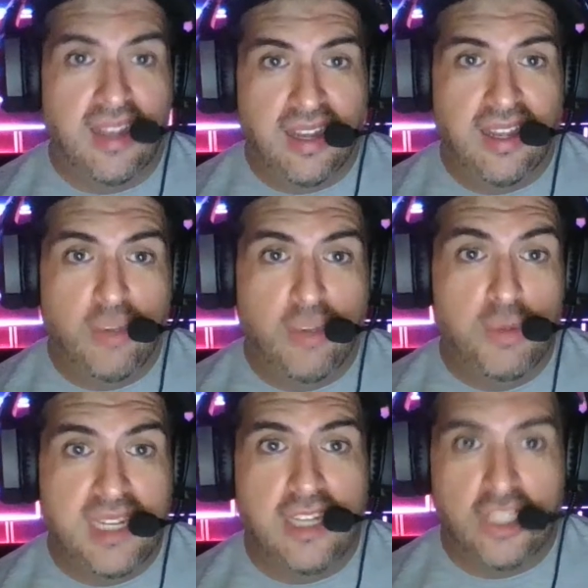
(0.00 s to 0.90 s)
it would
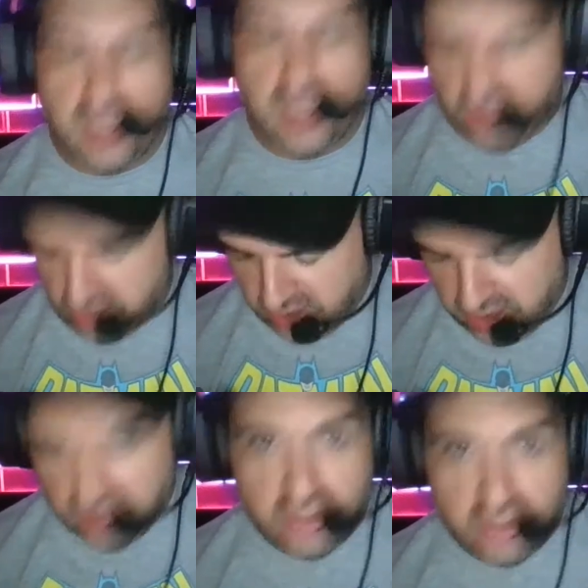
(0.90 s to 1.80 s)
be an education
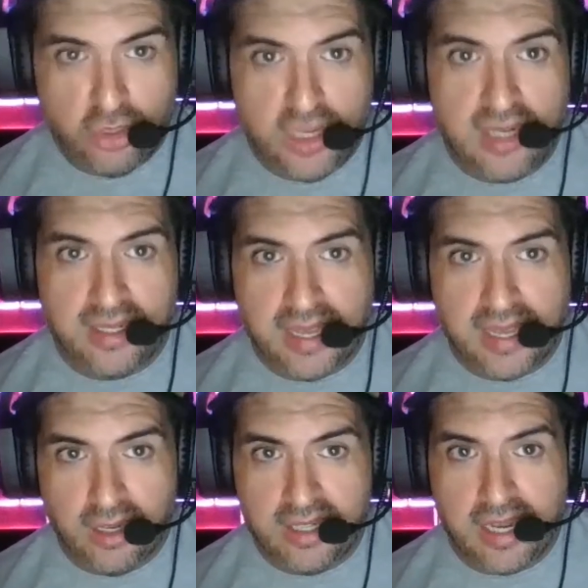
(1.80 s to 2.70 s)
to read an
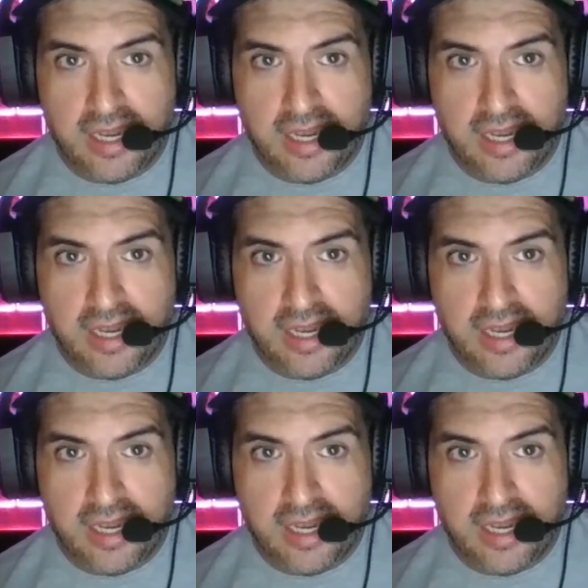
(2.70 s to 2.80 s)
entire